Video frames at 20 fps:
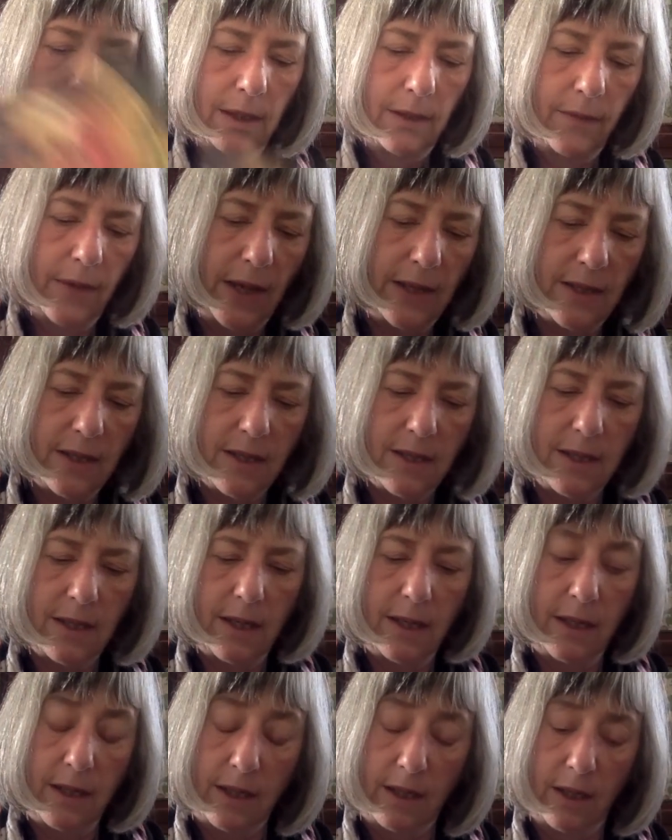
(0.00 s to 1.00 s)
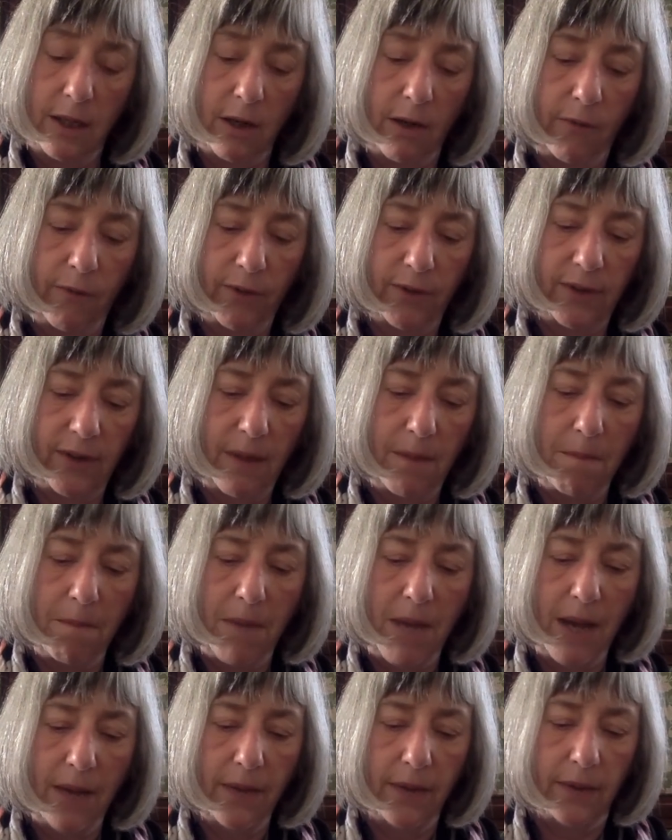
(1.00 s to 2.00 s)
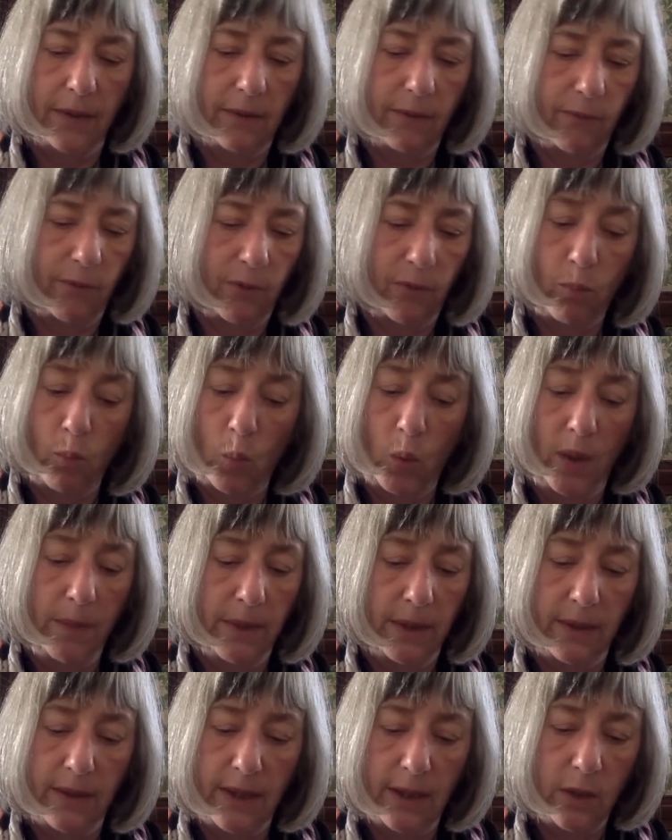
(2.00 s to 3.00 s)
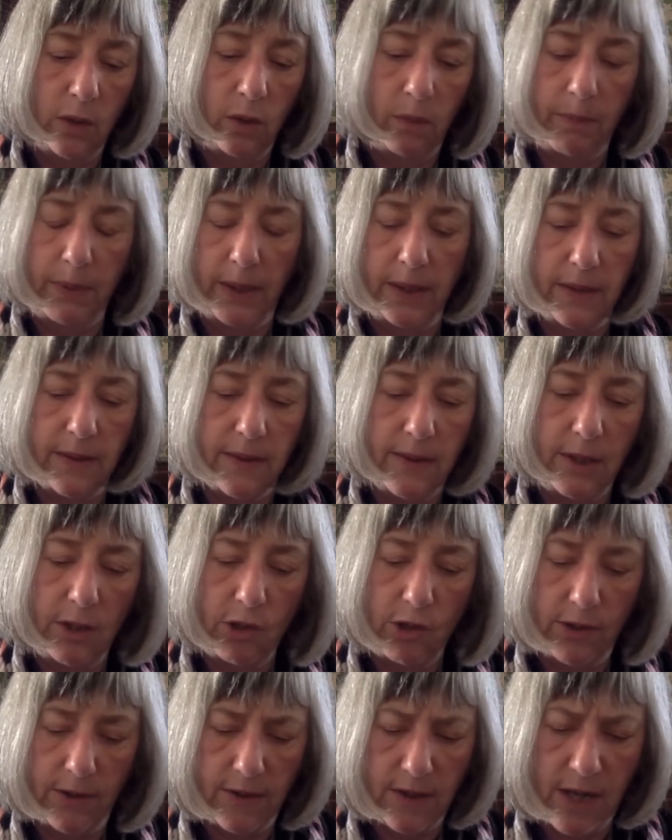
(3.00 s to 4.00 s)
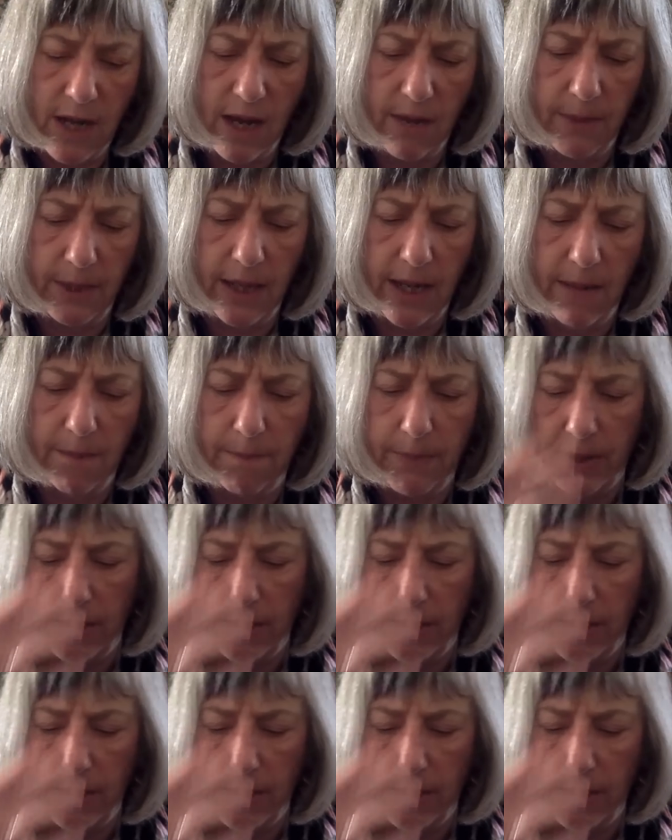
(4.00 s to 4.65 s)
That's, you know, for some mothers, for women, there could be decisions coming up.